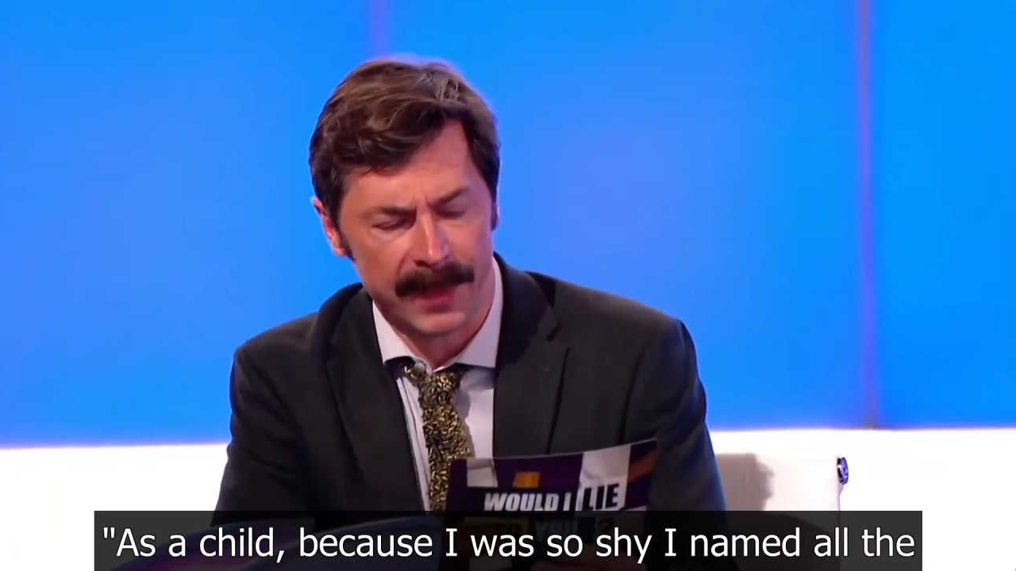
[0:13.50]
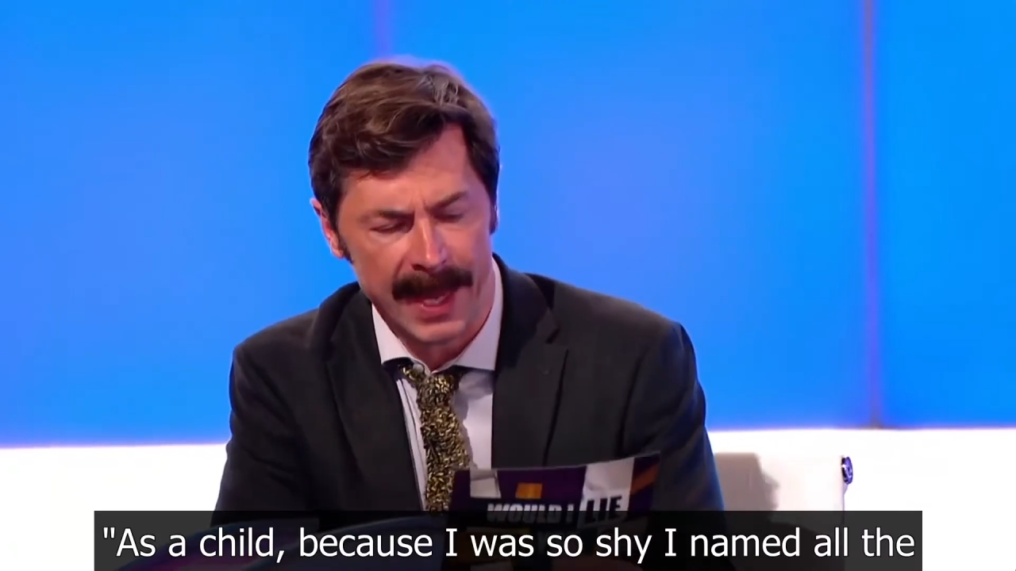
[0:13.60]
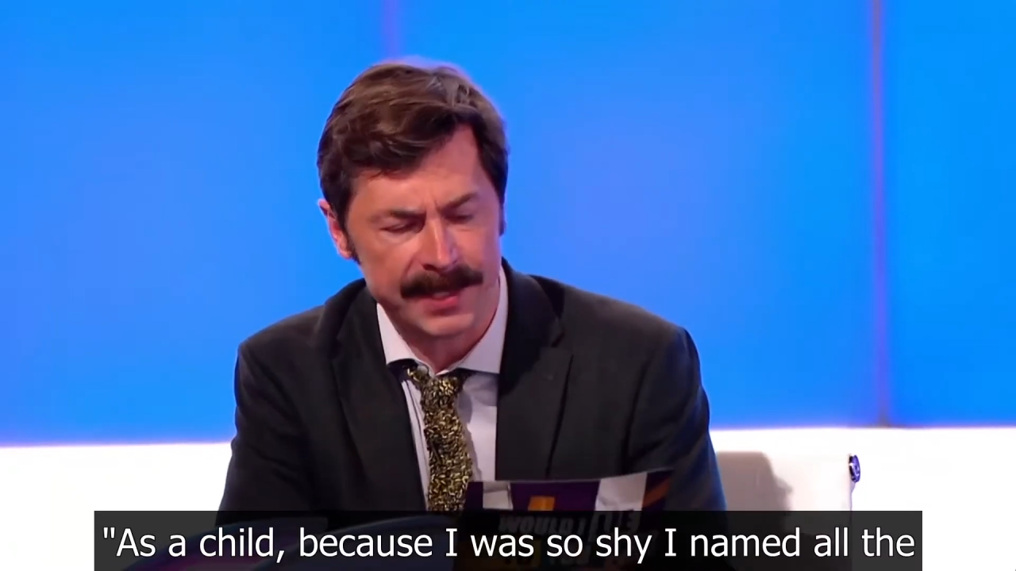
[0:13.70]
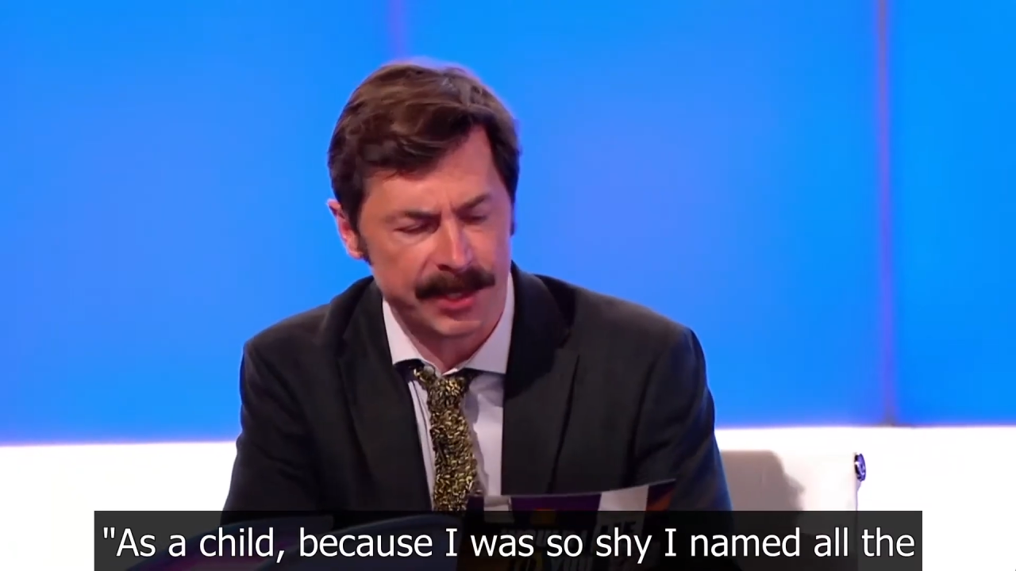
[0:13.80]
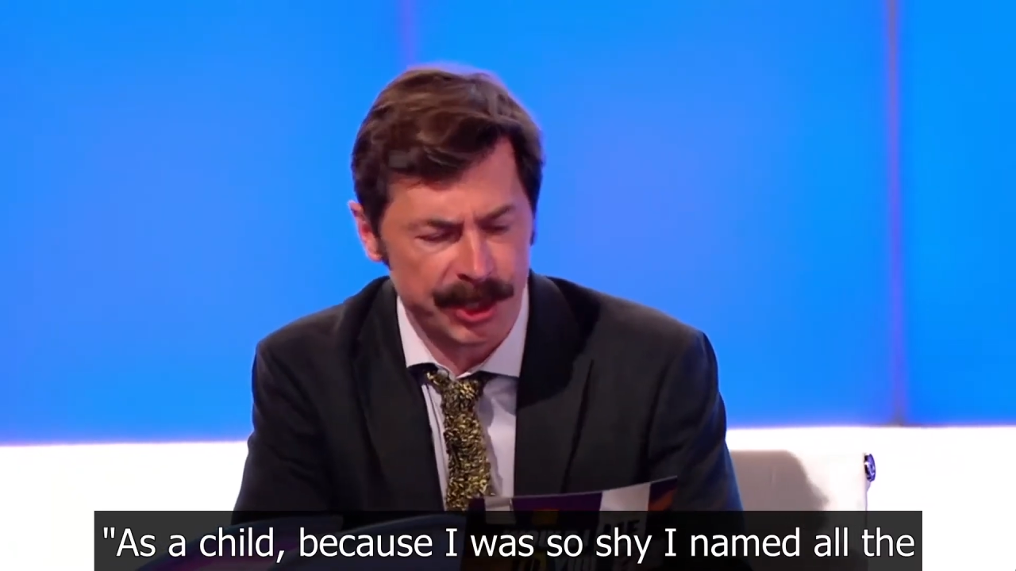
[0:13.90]

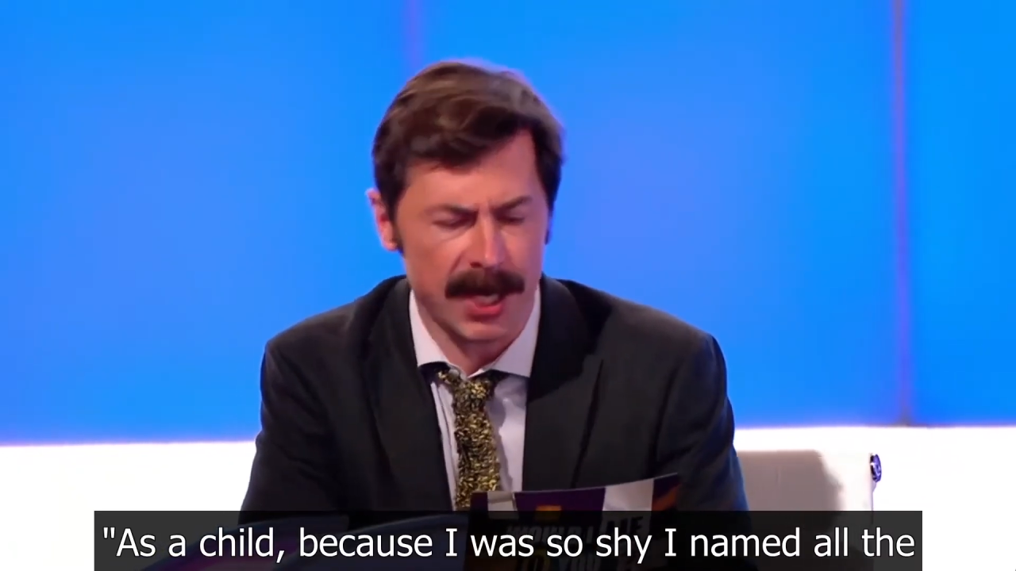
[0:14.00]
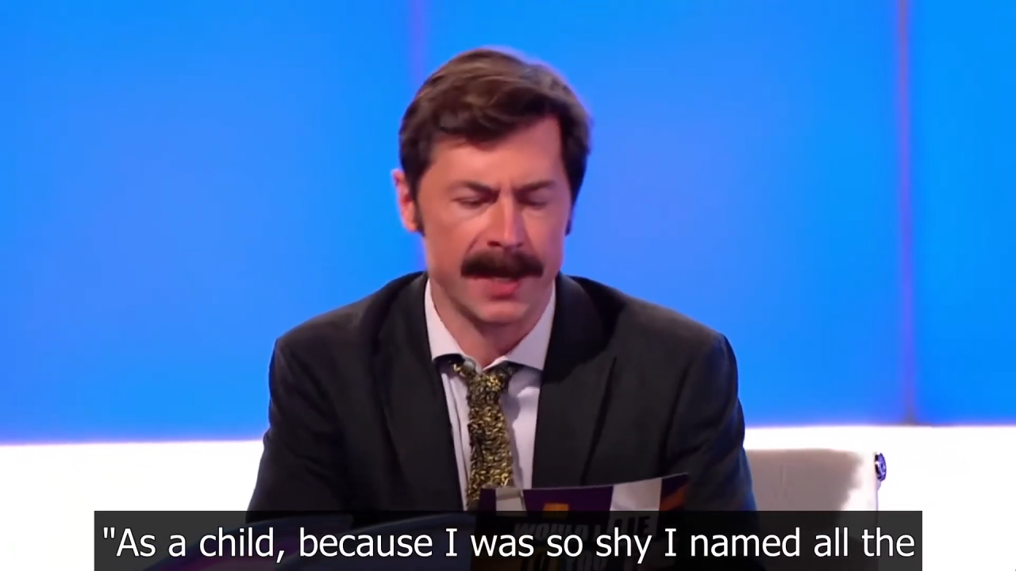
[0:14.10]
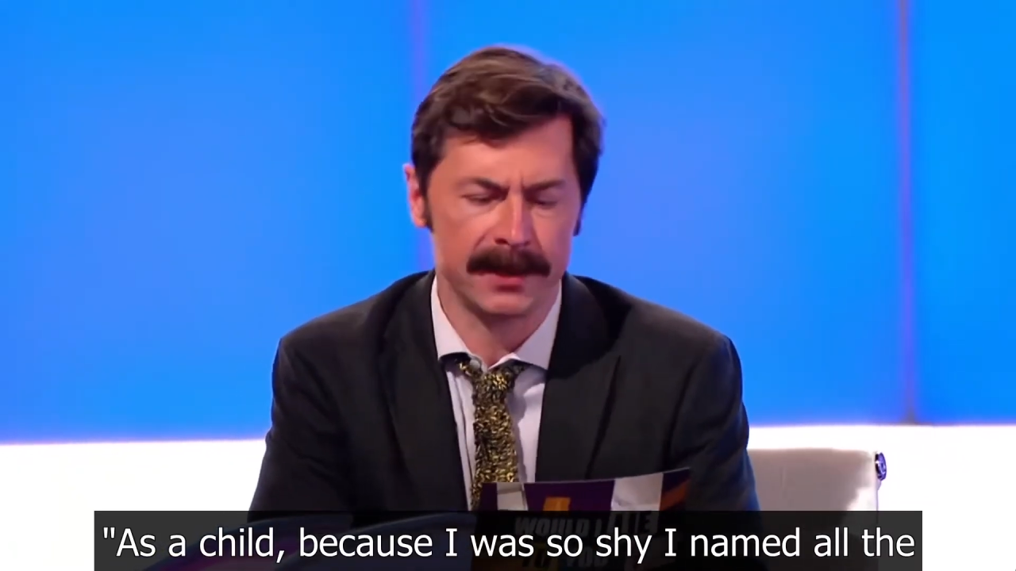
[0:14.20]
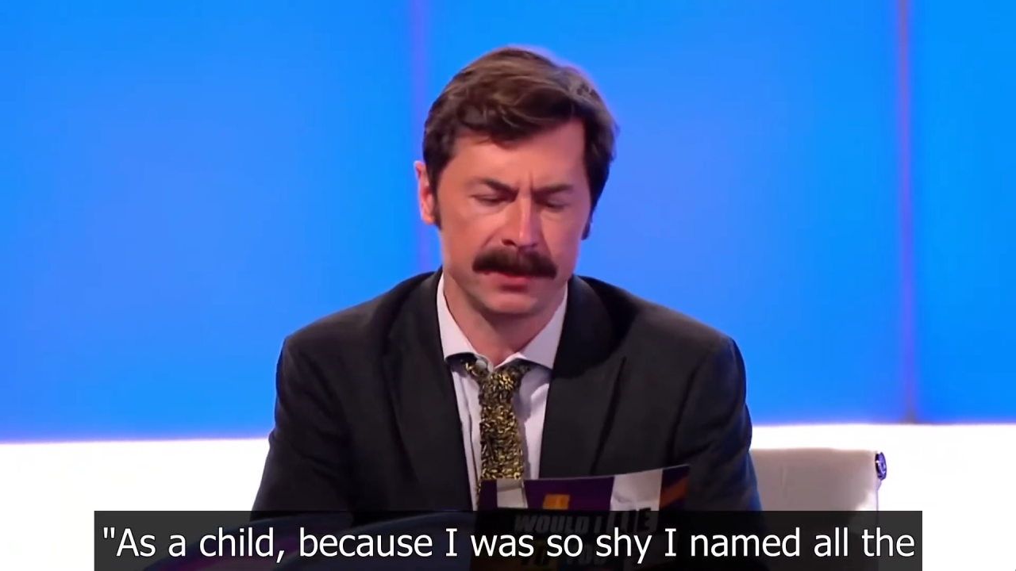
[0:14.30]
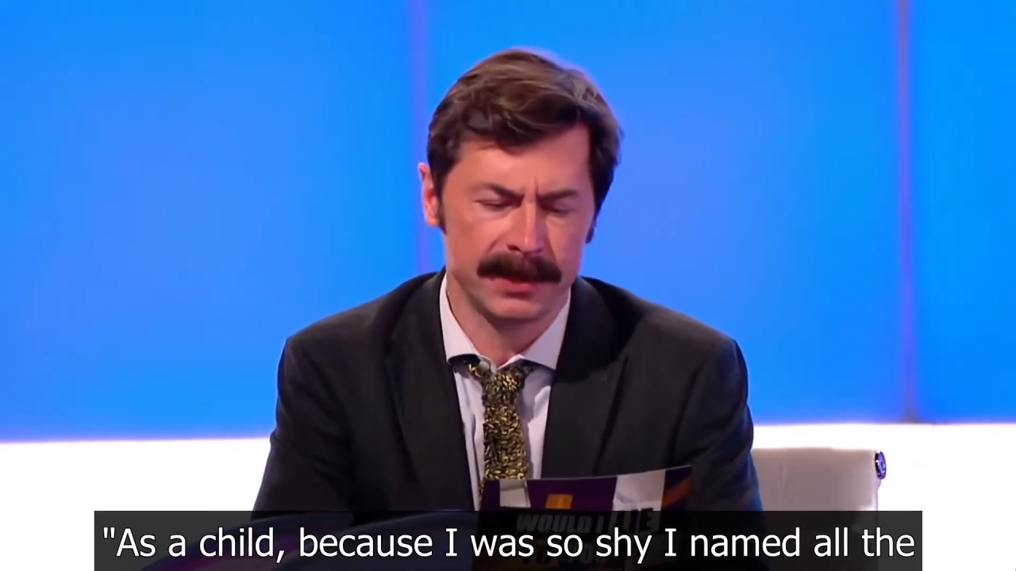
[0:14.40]
As a
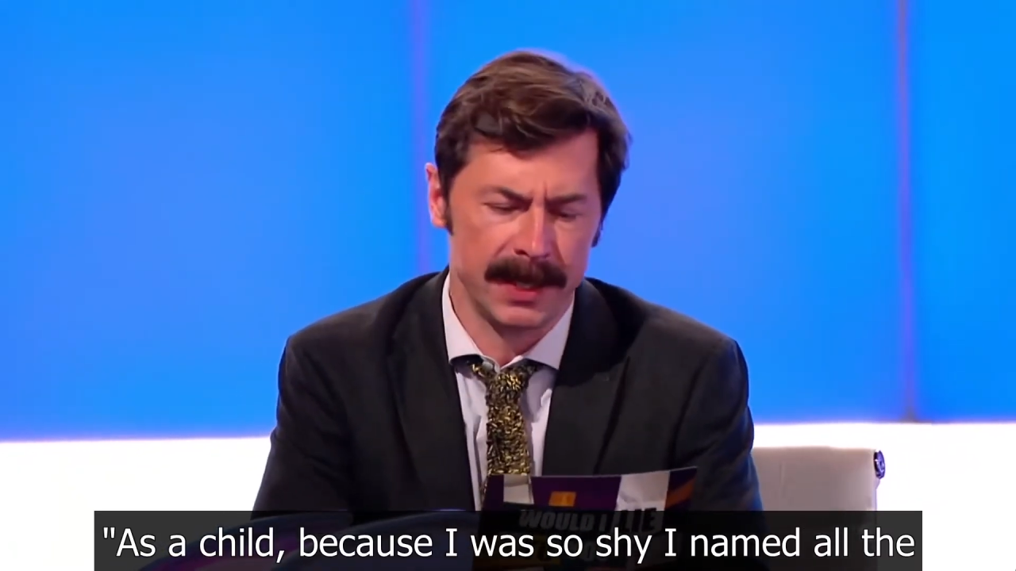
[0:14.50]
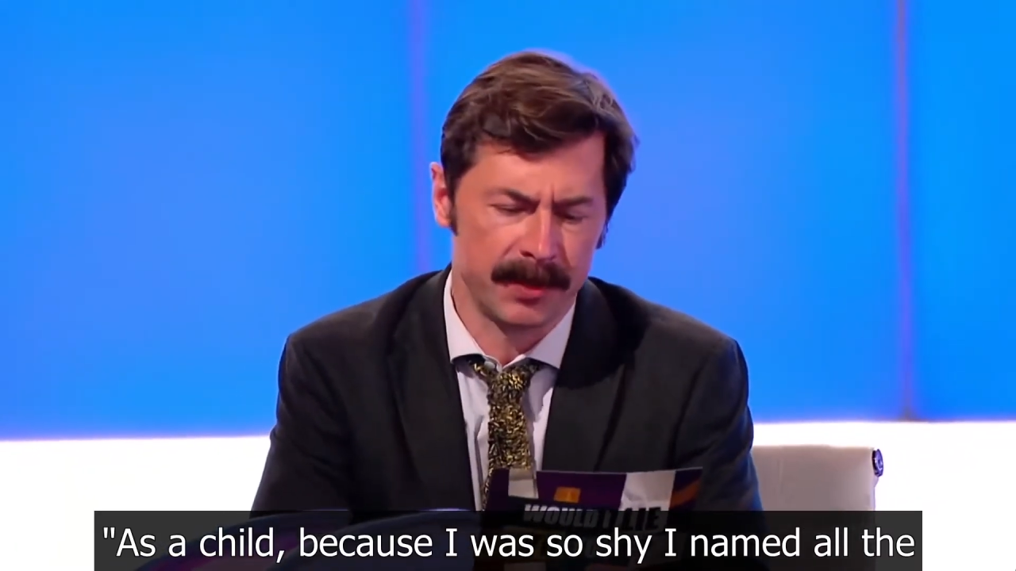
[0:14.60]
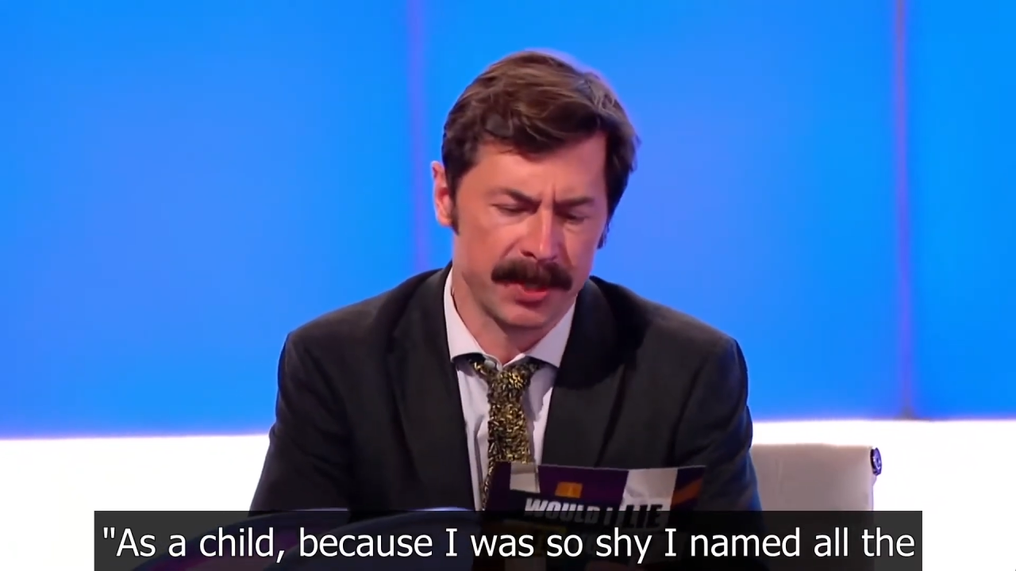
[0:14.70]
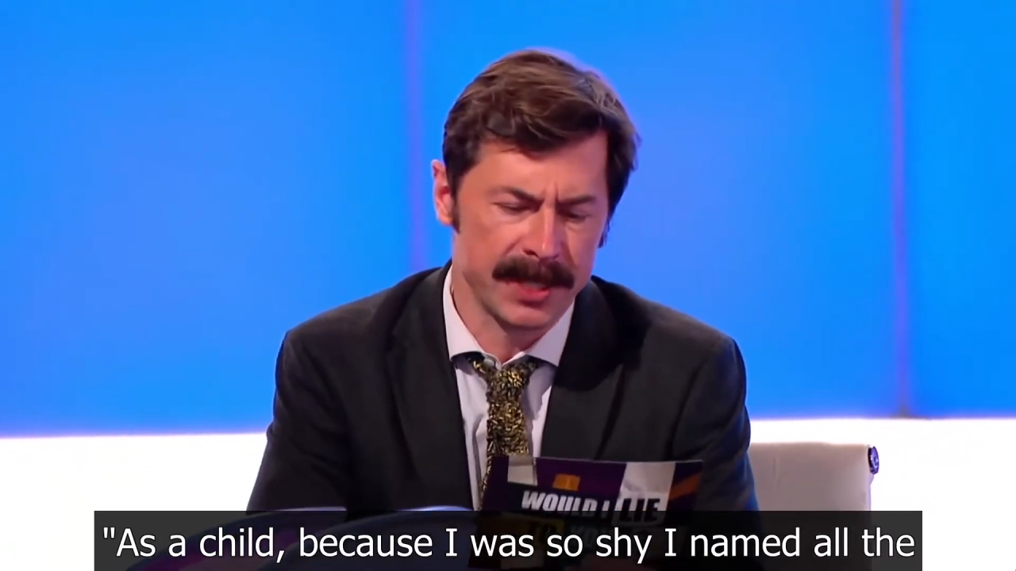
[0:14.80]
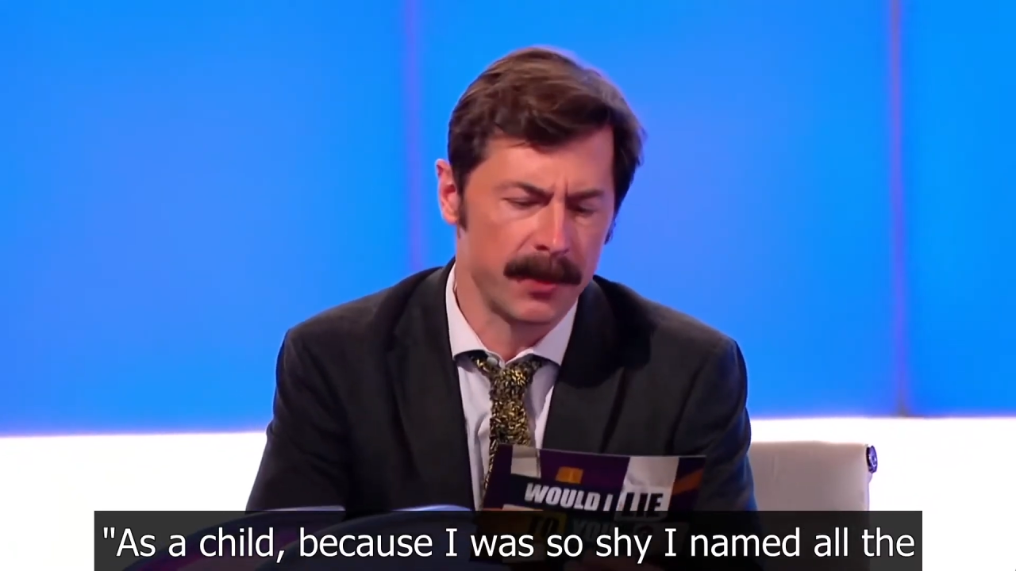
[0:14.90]
child,
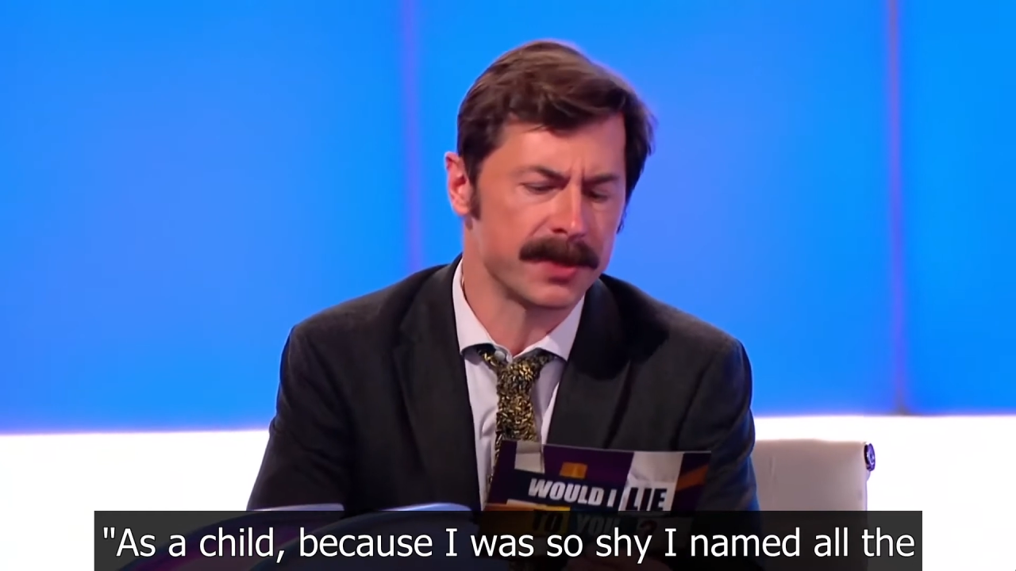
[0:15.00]
because I